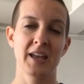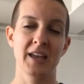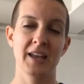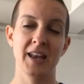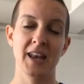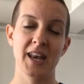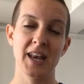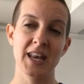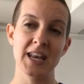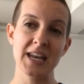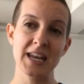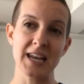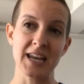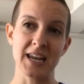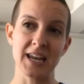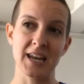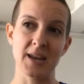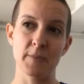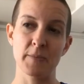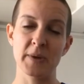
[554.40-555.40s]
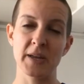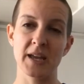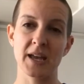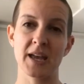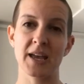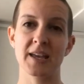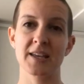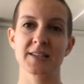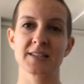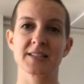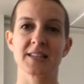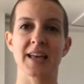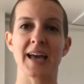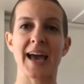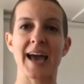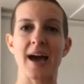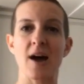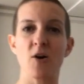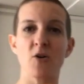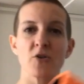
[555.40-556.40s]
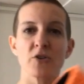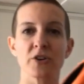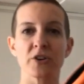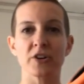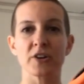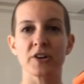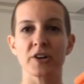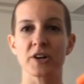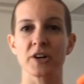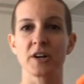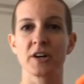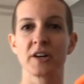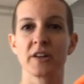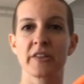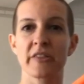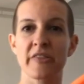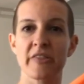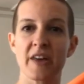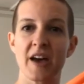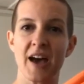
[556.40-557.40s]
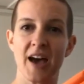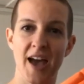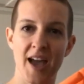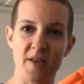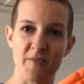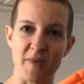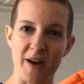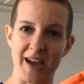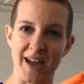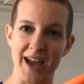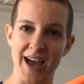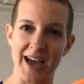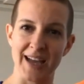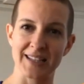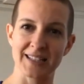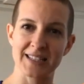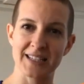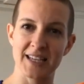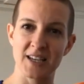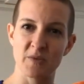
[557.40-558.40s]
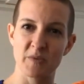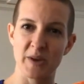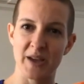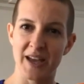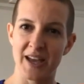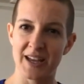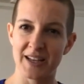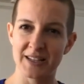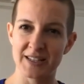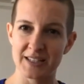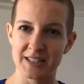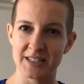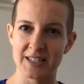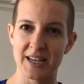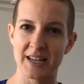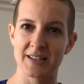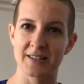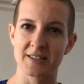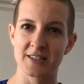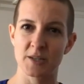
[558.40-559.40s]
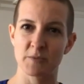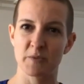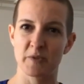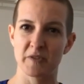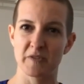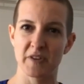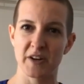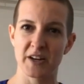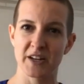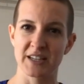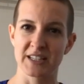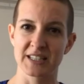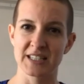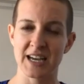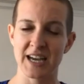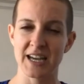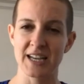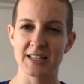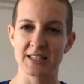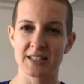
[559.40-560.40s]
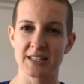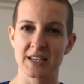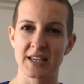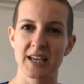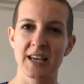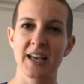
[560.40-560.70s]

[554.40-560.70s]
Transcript: knee, because the outer thigh, my IT band, tends to be very tight.